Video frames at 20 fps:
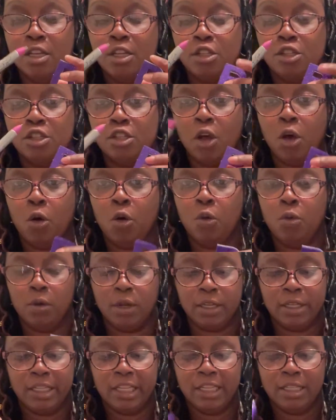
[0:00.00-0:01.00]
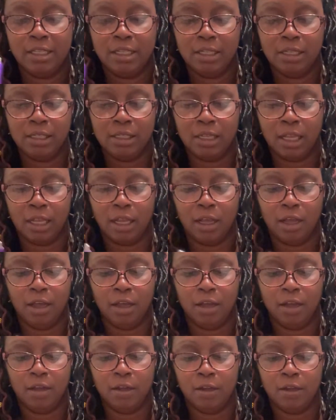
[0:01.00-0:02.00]
So this is,
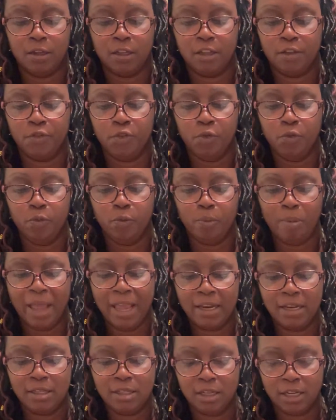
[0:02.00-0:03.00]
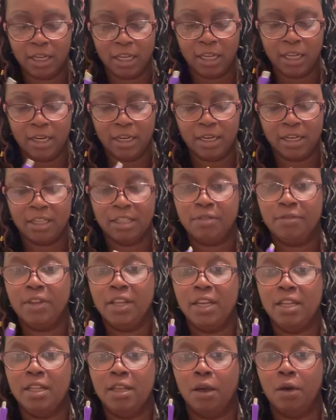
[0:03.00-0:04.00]
if you made it to the end of this
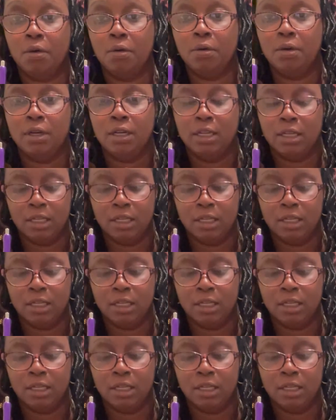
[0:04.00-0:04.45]
video,